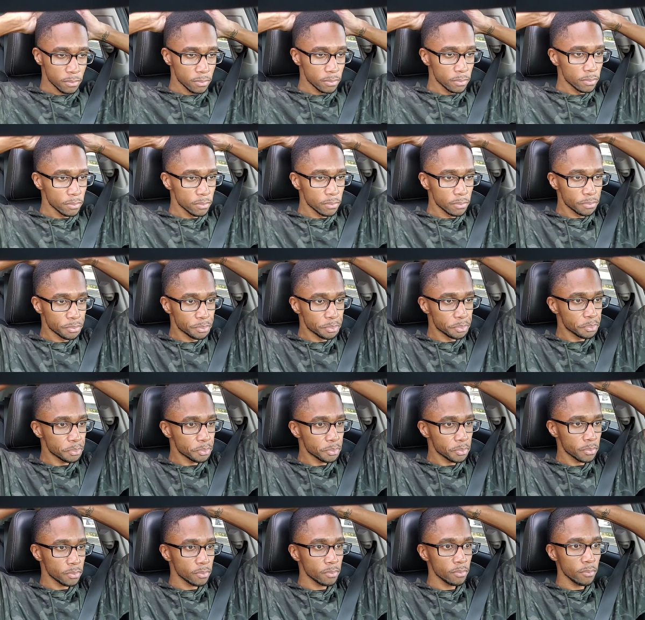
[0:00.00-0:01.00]

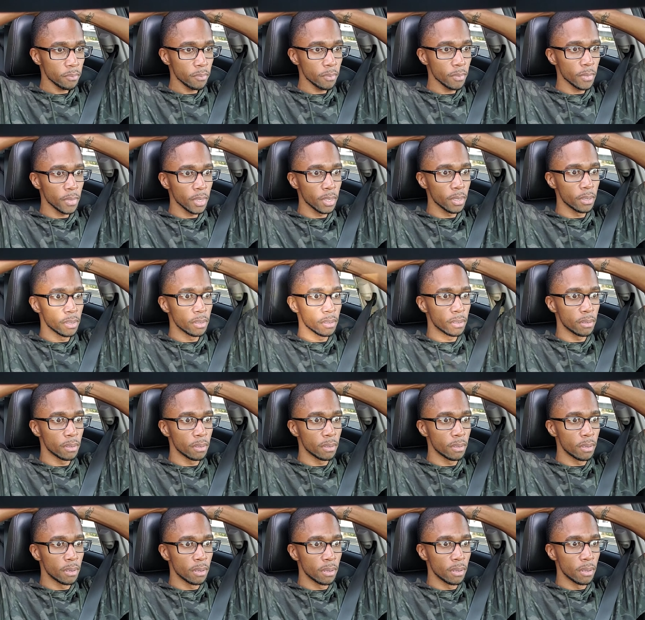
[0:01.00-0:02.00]

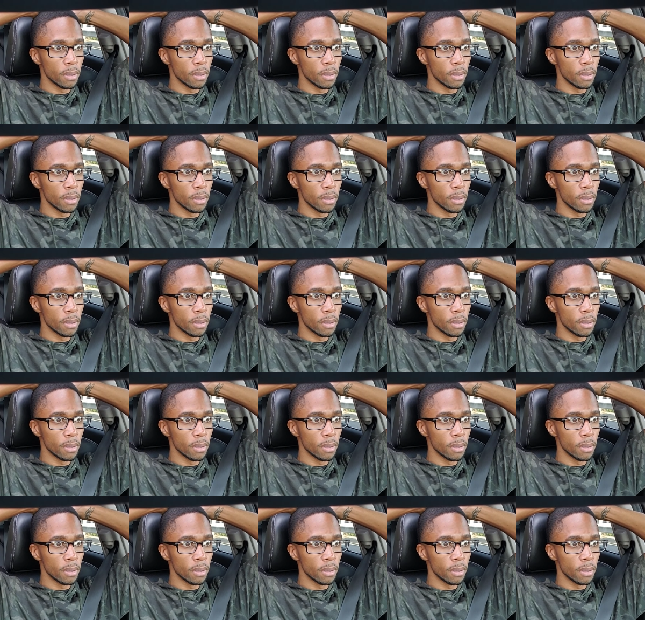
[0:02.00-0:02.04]
[no speech]